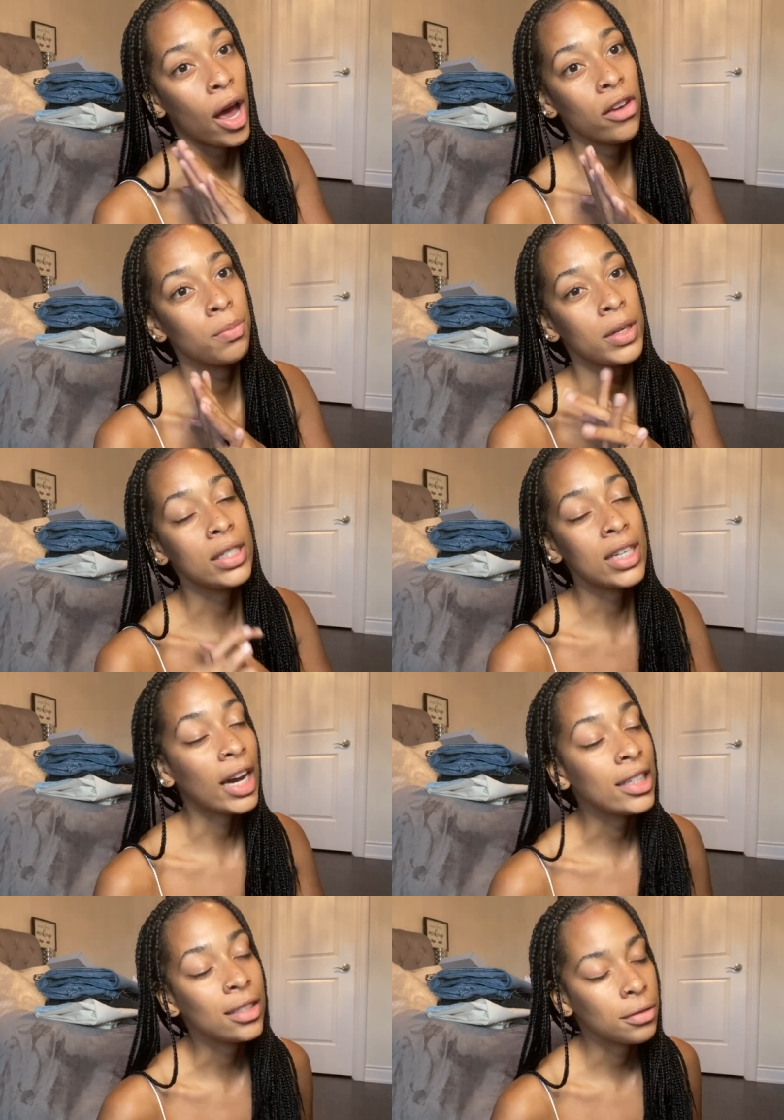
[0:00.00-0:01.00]
I've been
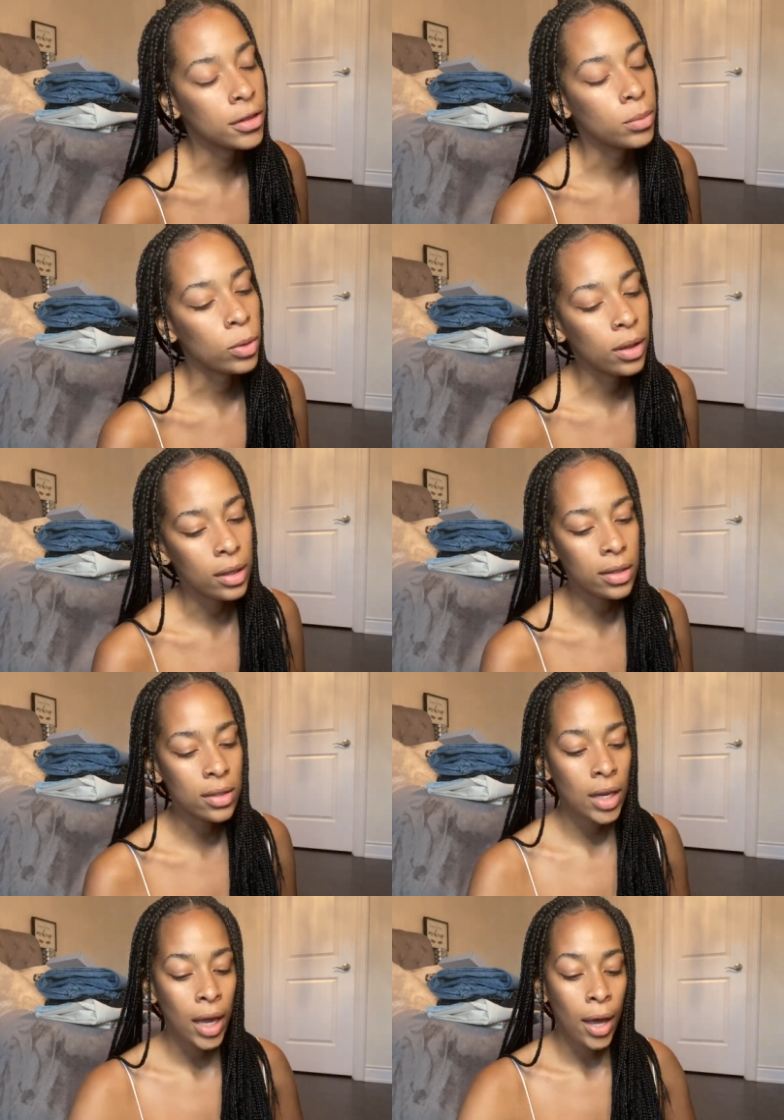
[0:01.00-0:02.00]
dying to film one of
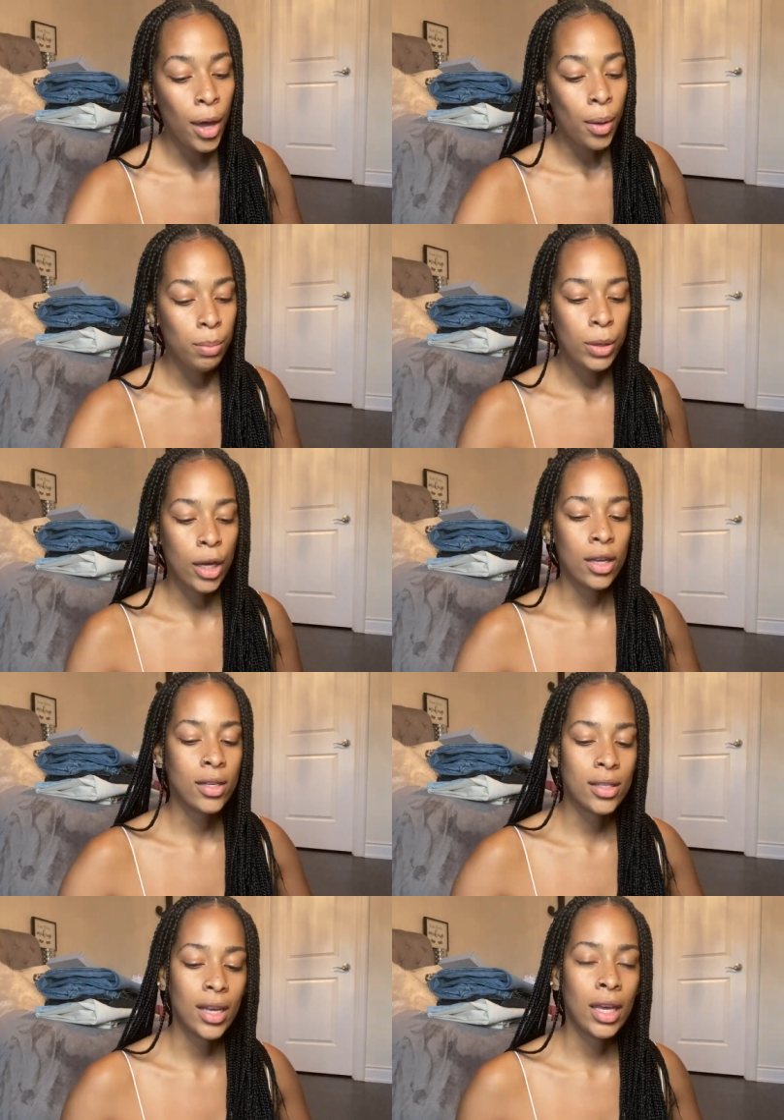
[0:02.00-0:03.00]
these
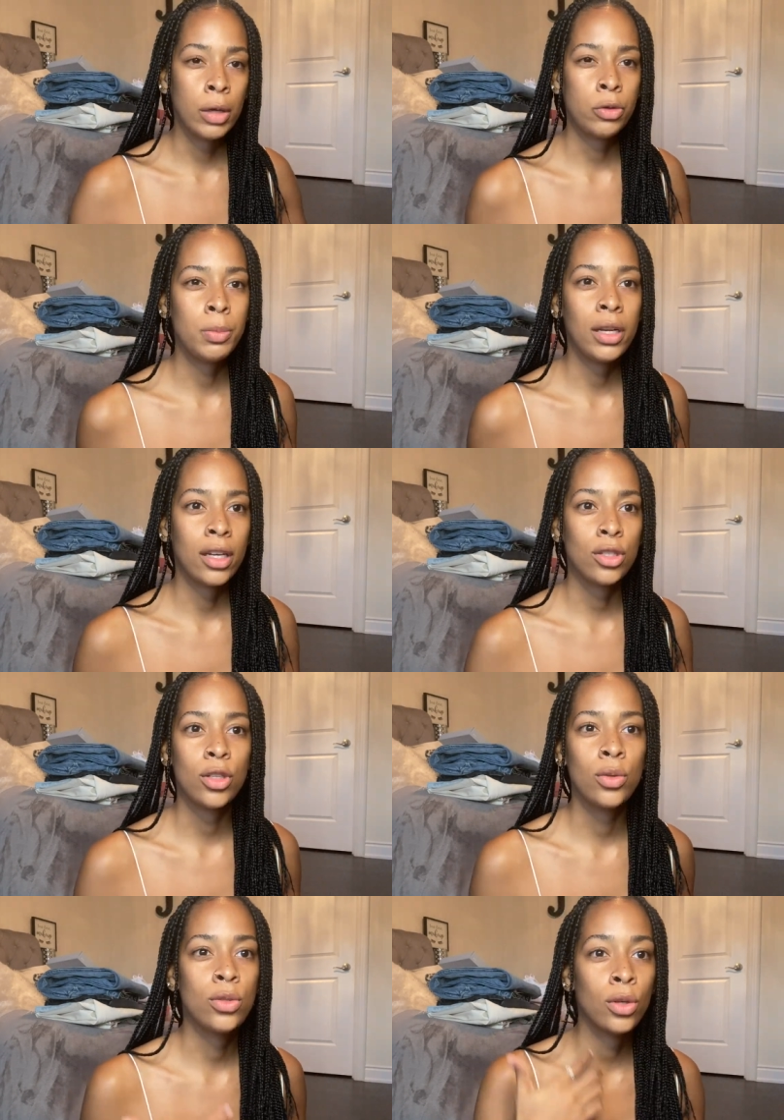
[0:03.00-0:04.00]
because it gives me an
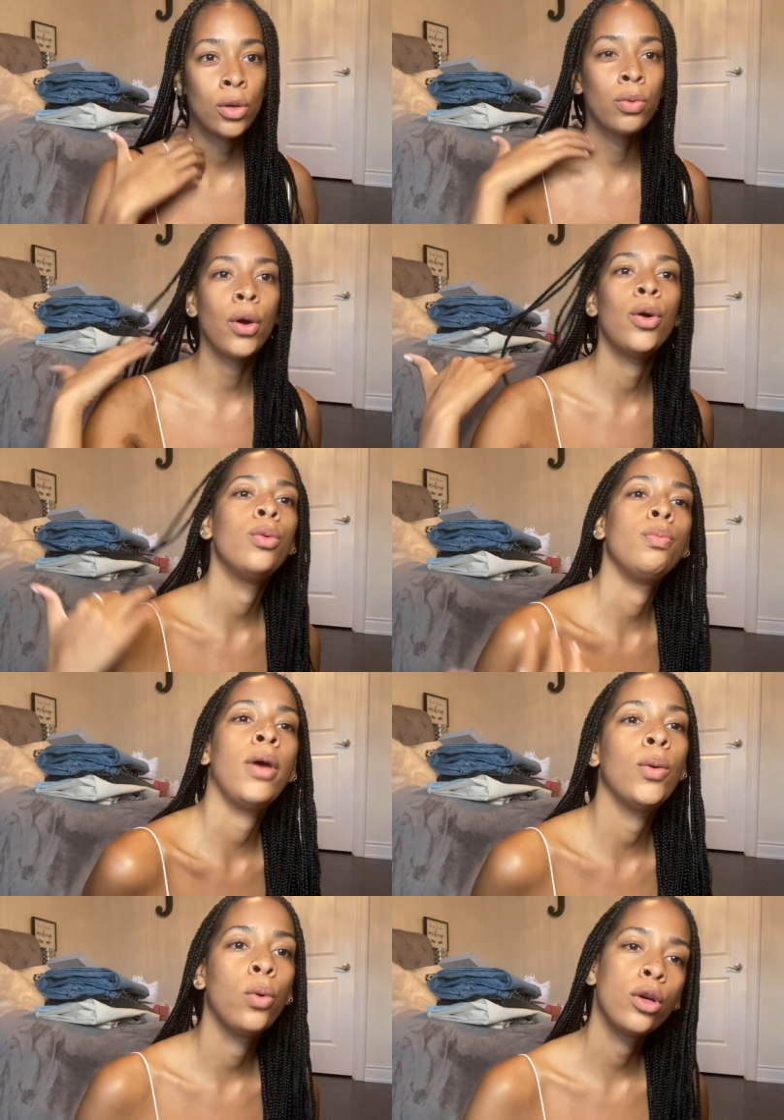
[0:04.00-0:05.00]
excuse to grow
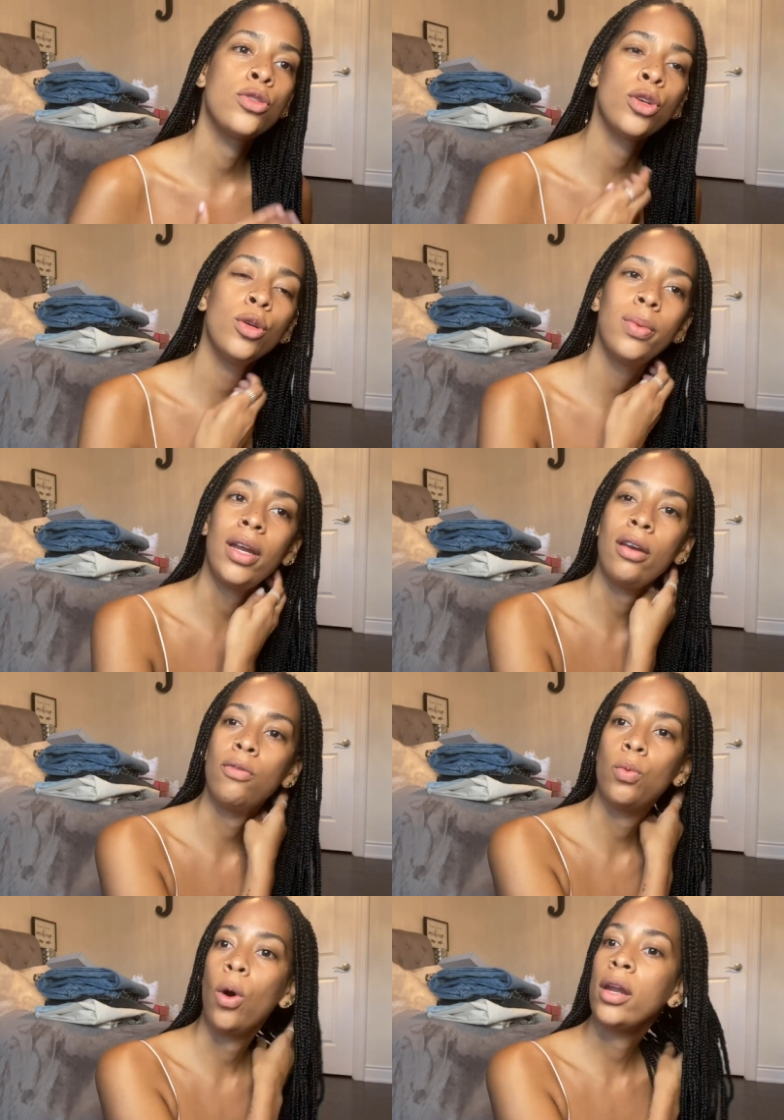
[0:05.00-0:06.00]
my wardrobe and
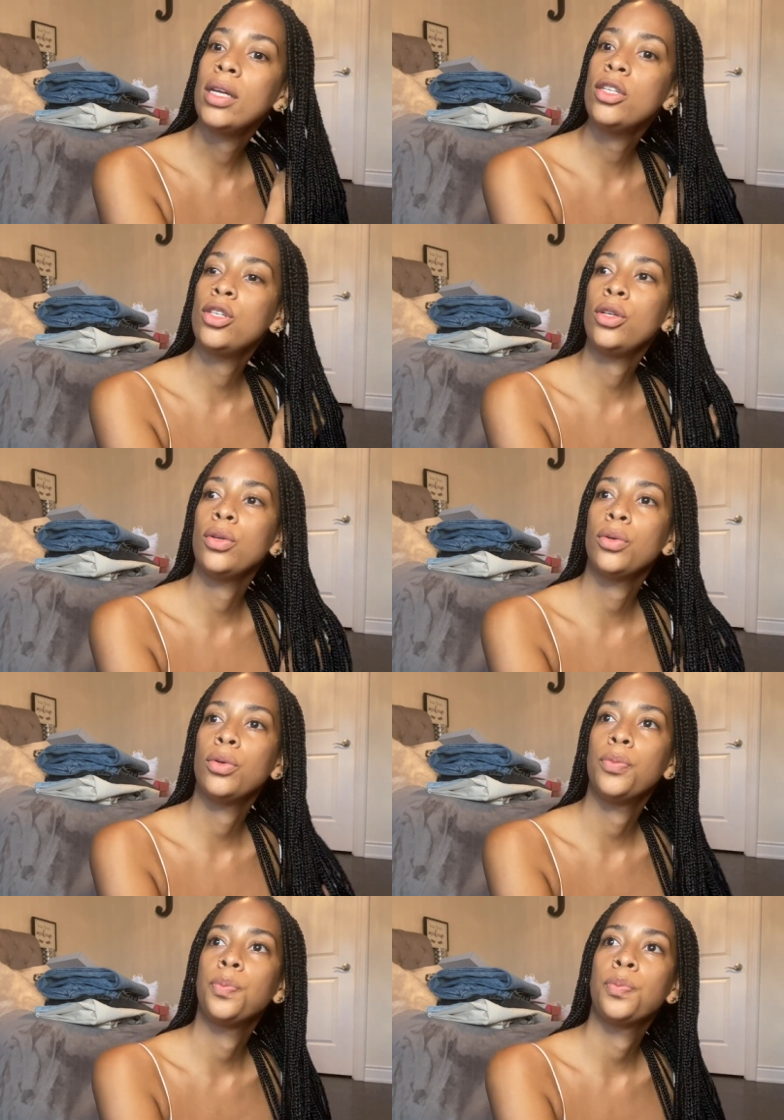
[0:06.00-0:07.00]
I've wanted
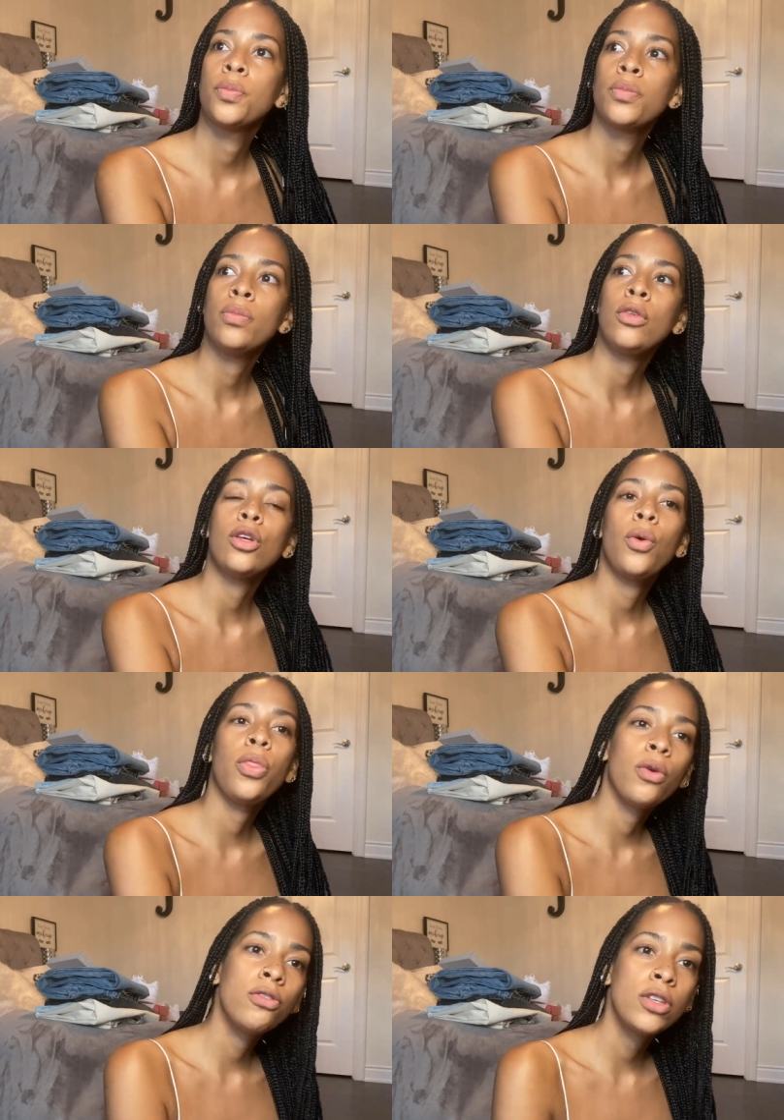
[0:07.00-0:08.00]
to
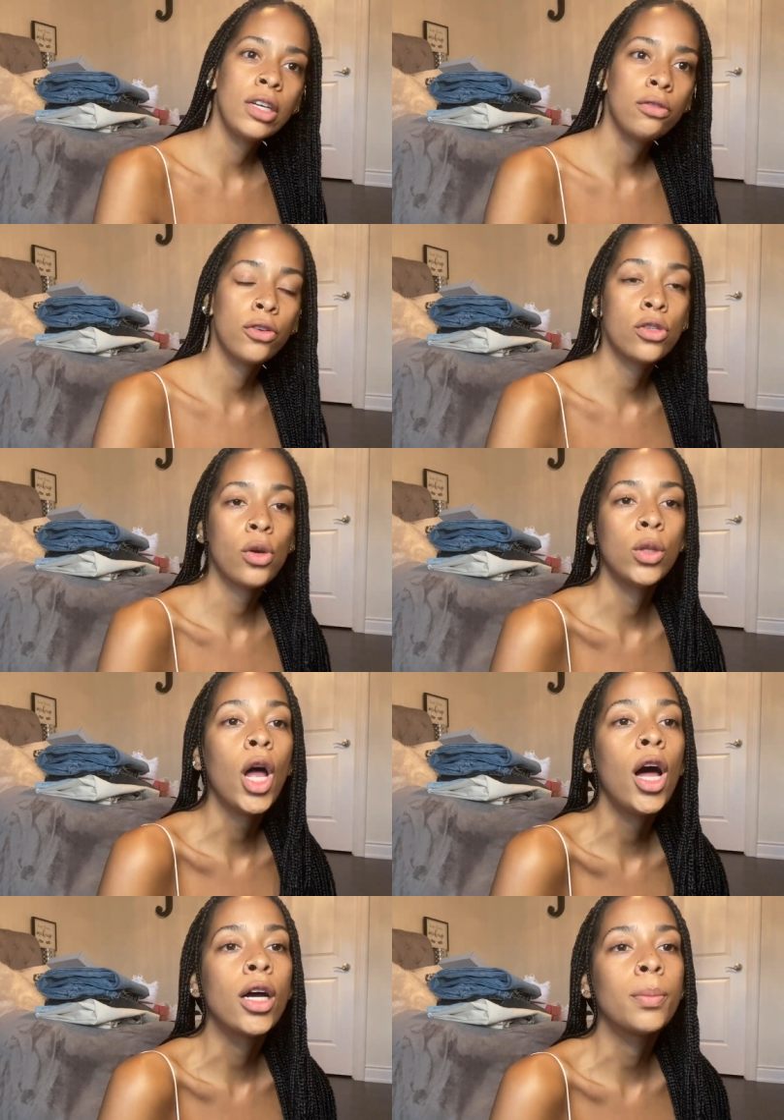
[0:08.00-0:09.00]
thrifting for so
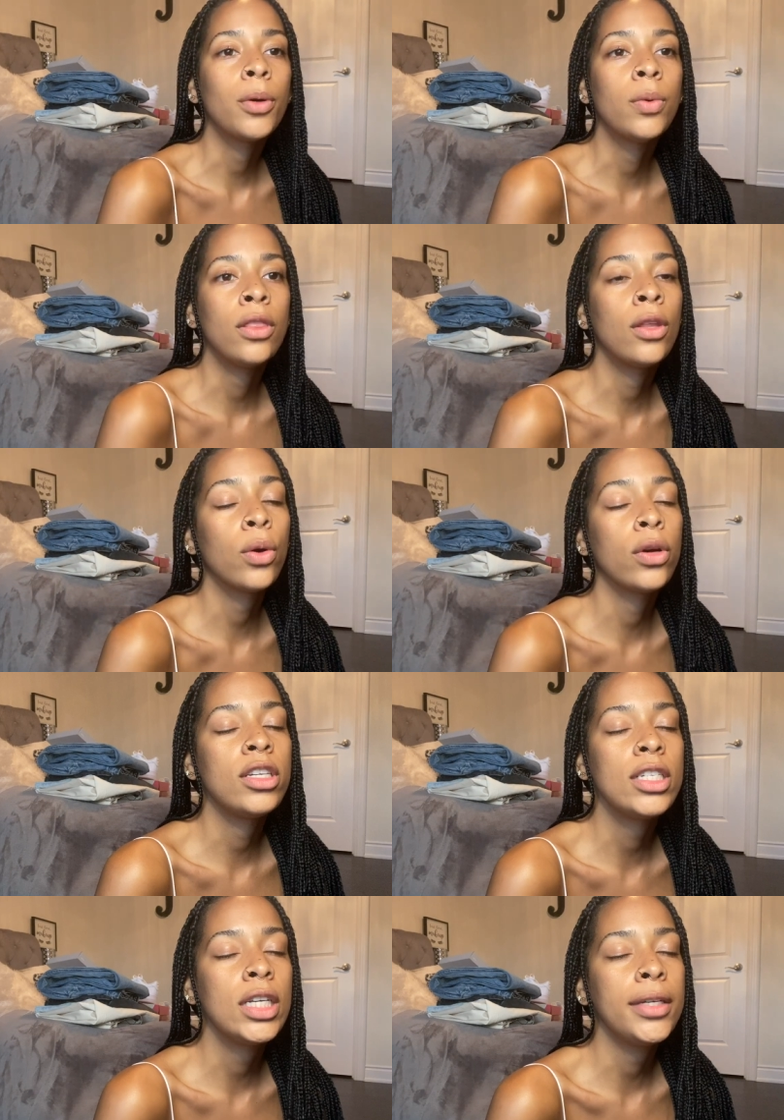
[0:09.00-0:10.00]
long, but with the
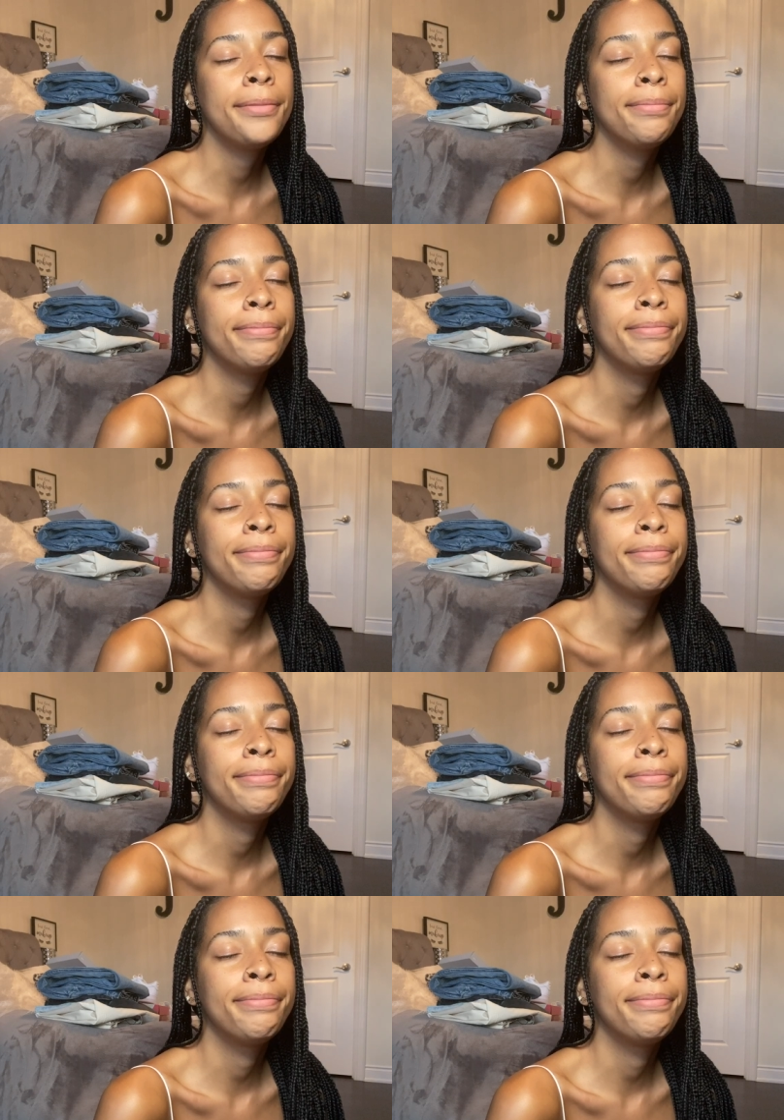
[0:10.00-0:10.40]
quarantine,